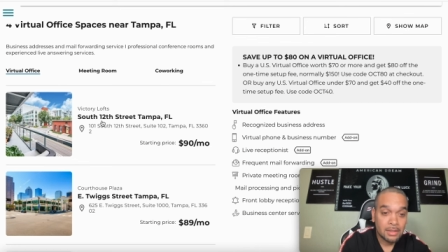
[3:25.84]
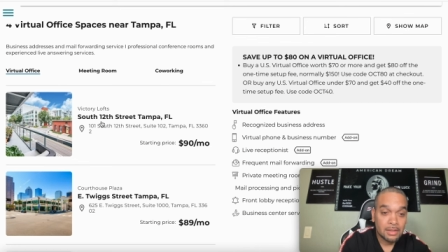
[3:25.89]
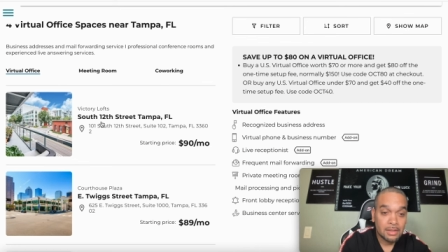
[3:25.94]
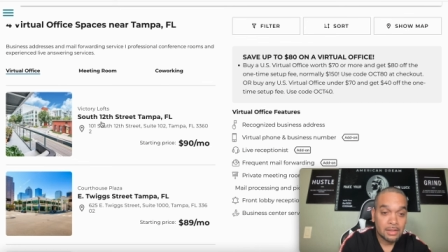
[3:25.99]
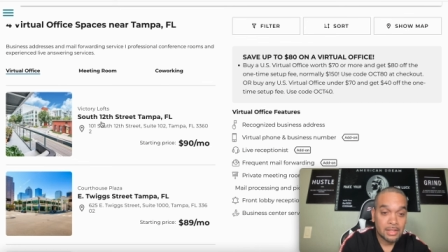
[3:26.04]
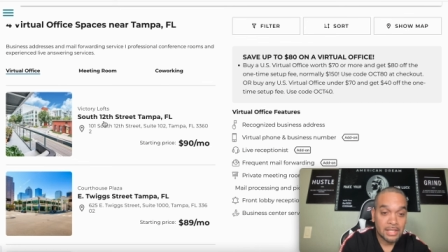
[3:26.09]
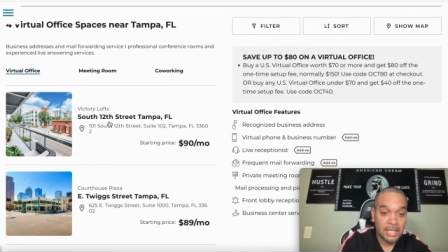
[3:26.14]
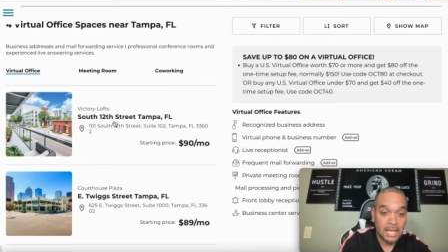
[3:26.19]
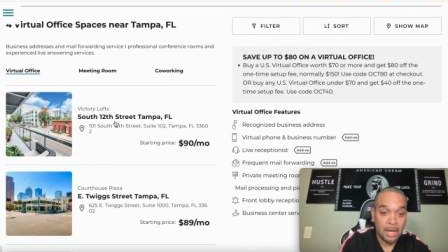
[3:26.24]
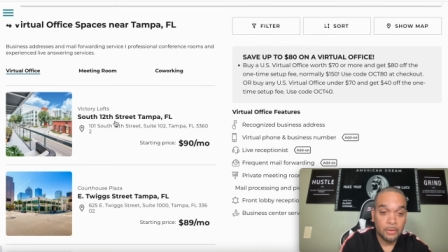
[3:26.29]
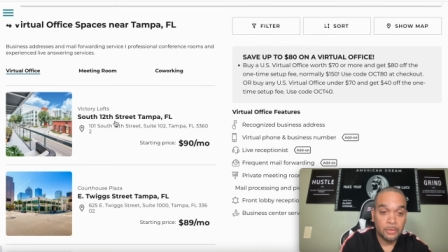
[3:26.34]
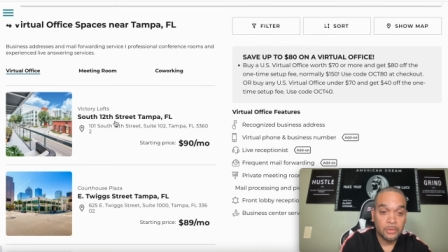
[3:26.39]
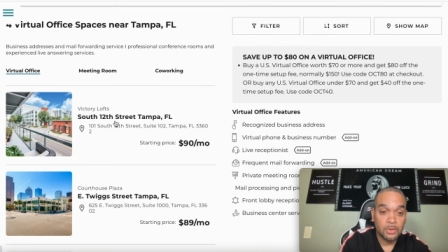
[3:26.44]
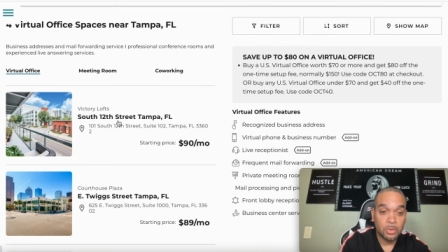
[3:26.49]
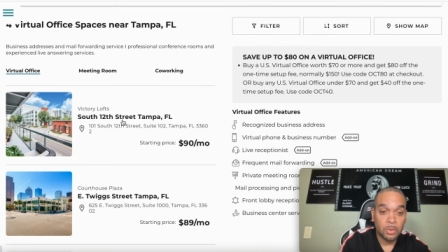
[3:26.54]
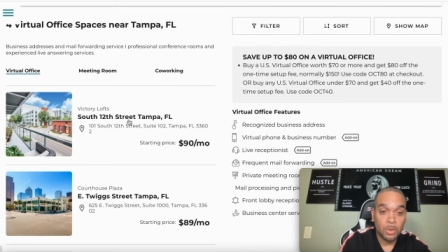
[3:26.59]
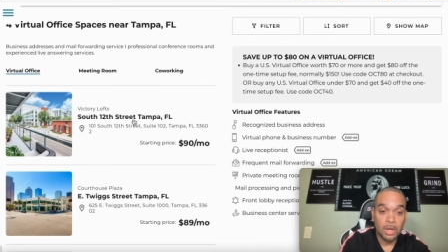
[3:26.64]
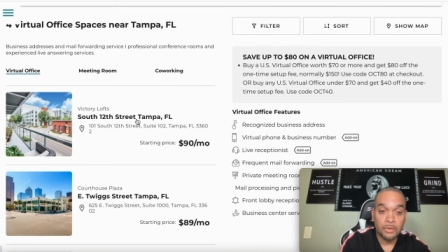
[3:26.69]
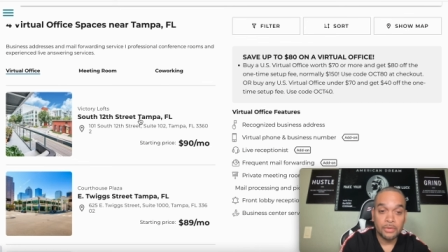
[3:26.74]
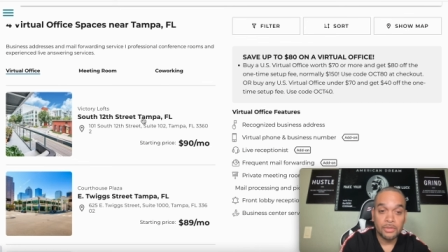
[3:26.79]
South
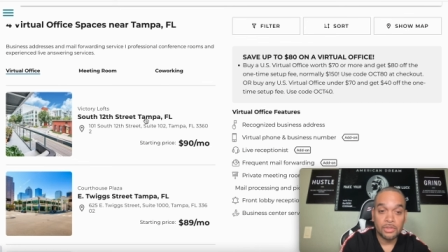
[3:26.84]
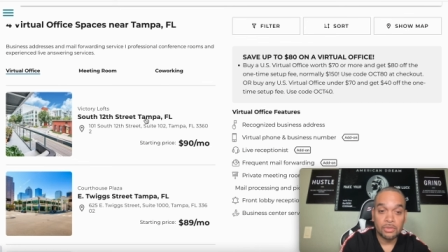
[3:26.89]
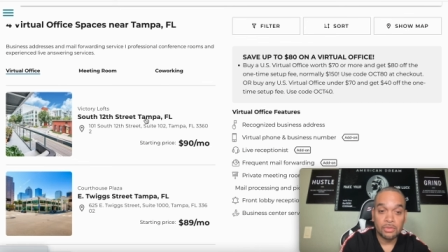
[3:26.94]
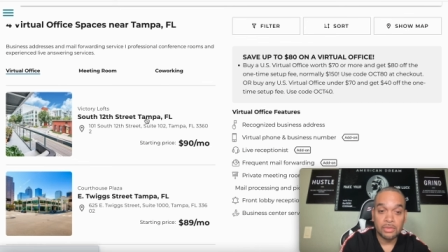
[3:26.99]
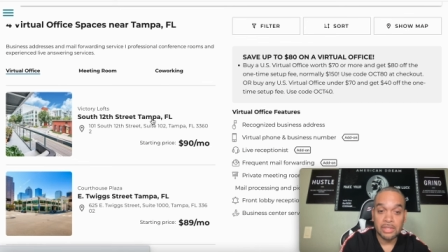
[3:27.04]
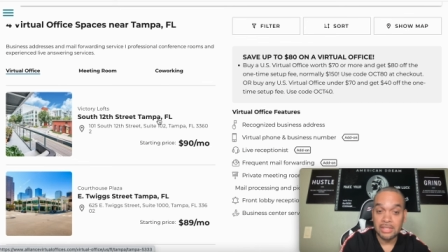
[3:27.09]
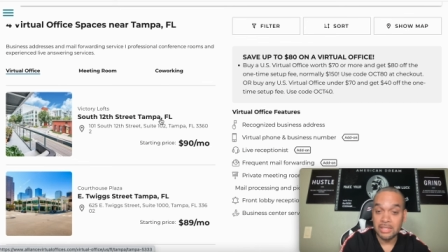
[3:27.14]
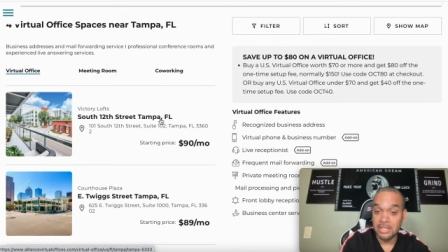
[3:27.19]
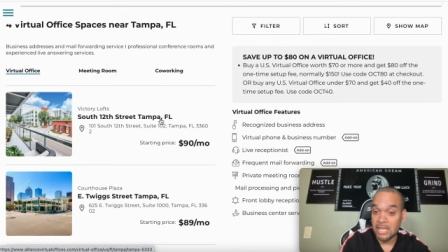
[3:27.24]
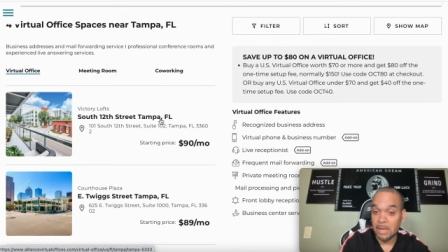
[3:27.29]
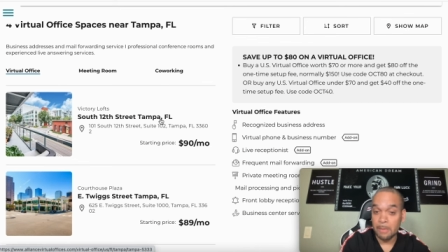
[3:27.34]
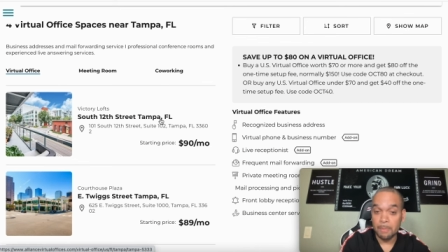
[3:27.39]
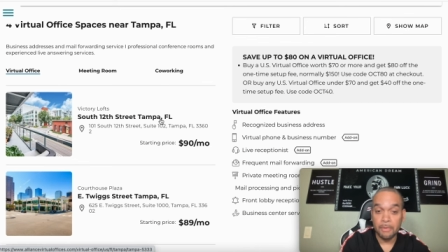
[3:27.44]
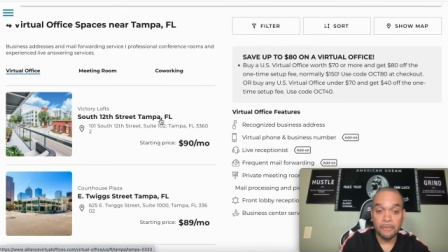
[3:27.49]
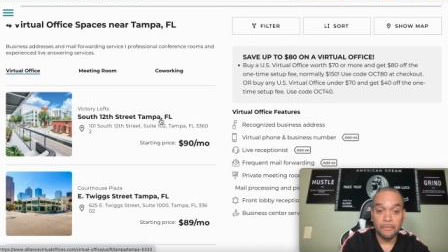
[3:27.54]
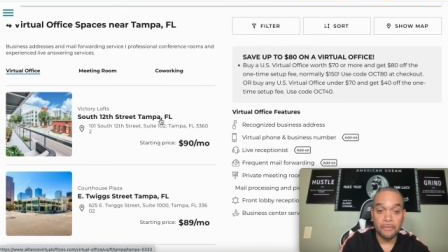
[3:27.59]
12th Street, Tampa,